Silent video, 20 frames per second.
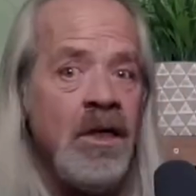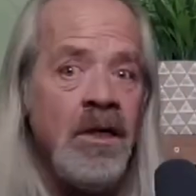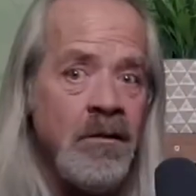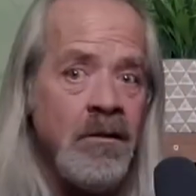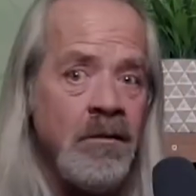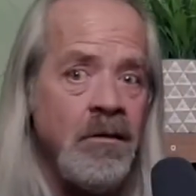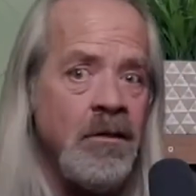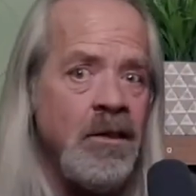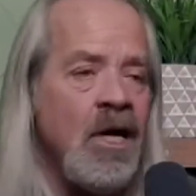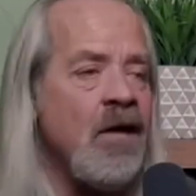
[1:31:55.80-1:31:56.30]

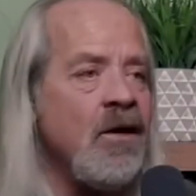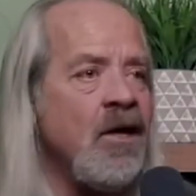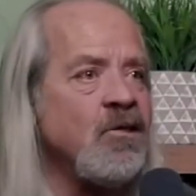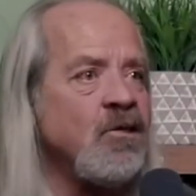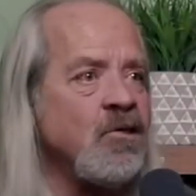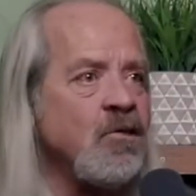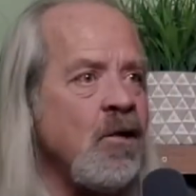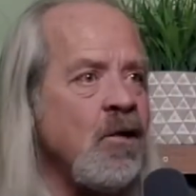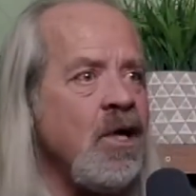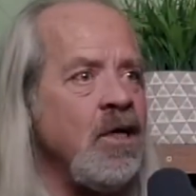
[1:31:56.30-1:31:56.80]
Yeah, that's
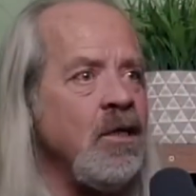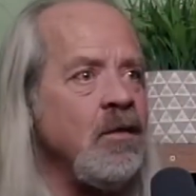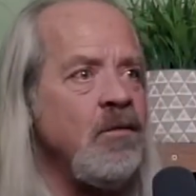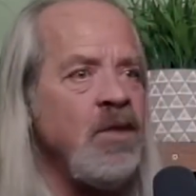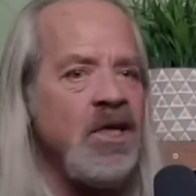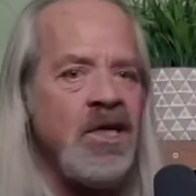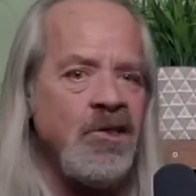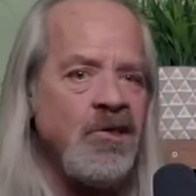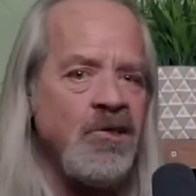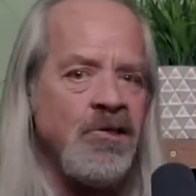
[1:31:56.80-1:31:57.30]
great,
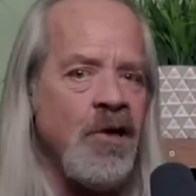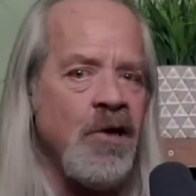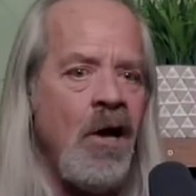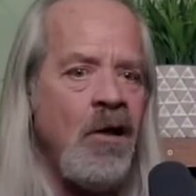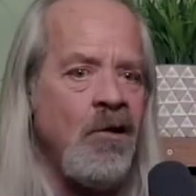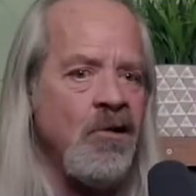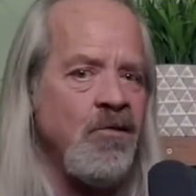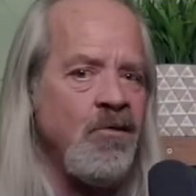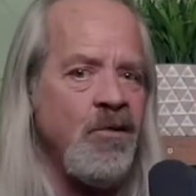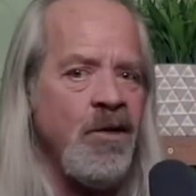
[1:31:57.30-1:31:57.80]
because your
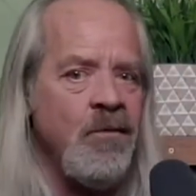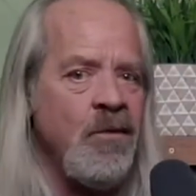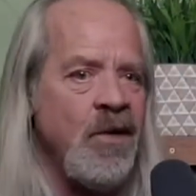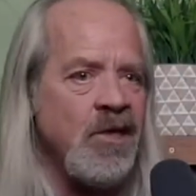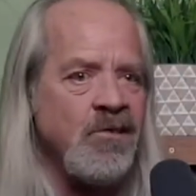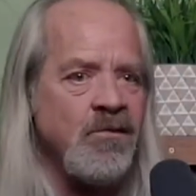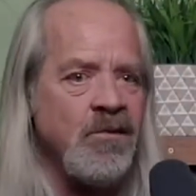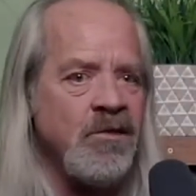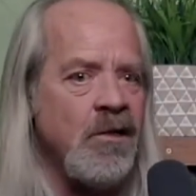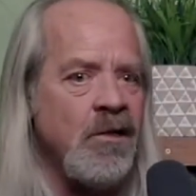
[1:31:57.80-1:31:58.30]
dollar is being
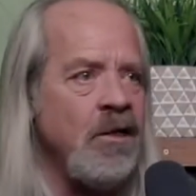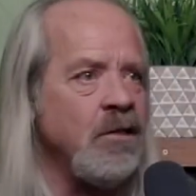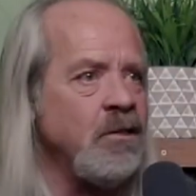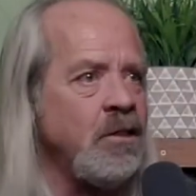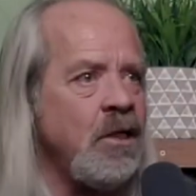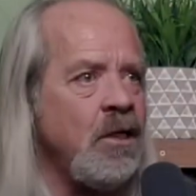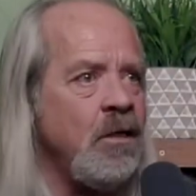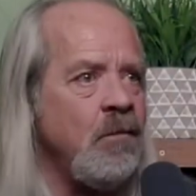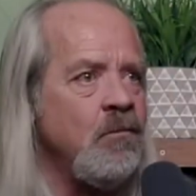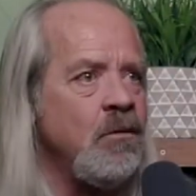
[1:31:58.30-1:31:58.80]
messed with all the
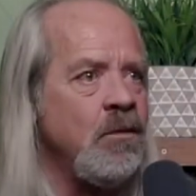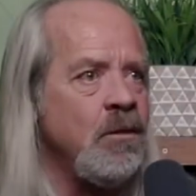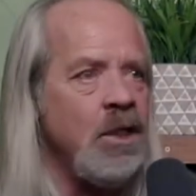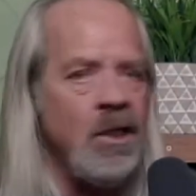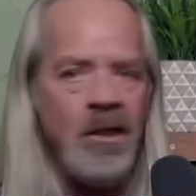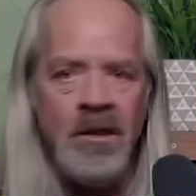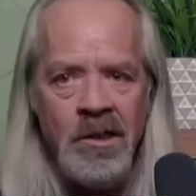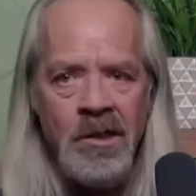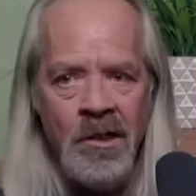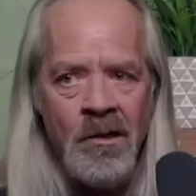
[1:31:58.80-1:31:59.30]
time.
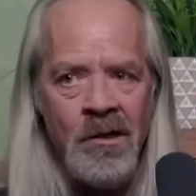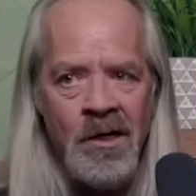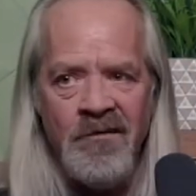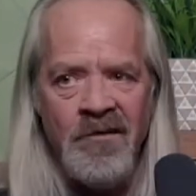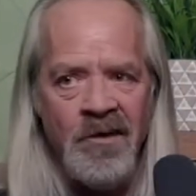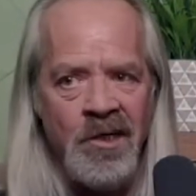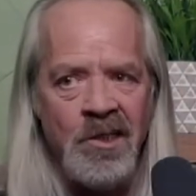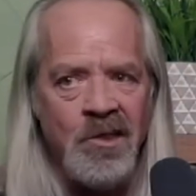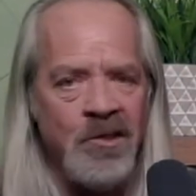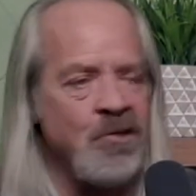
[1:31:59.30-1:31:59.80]
You don't have
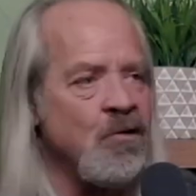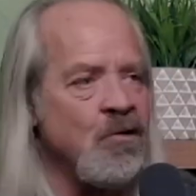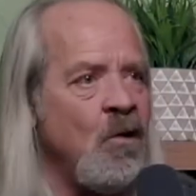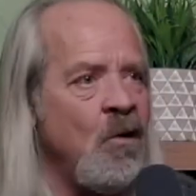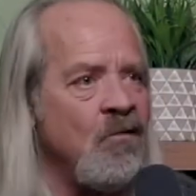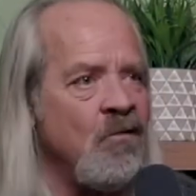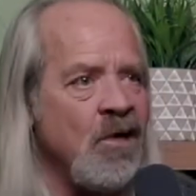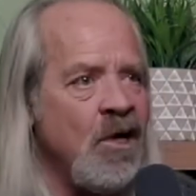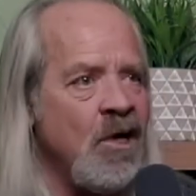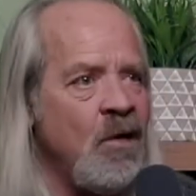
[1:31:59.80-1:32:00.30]
any control
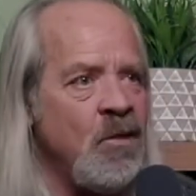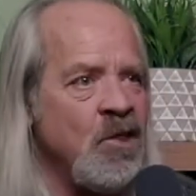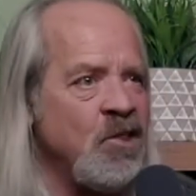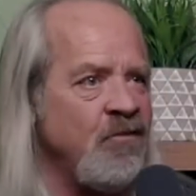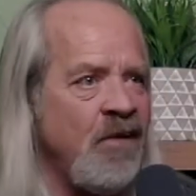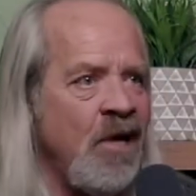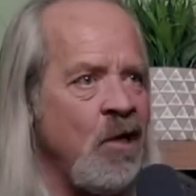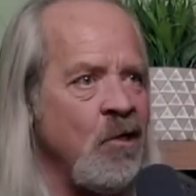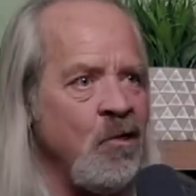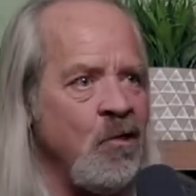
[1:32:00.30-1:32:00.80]
over how much
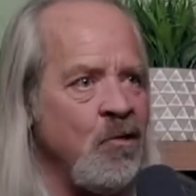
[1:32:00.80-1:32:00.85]
value your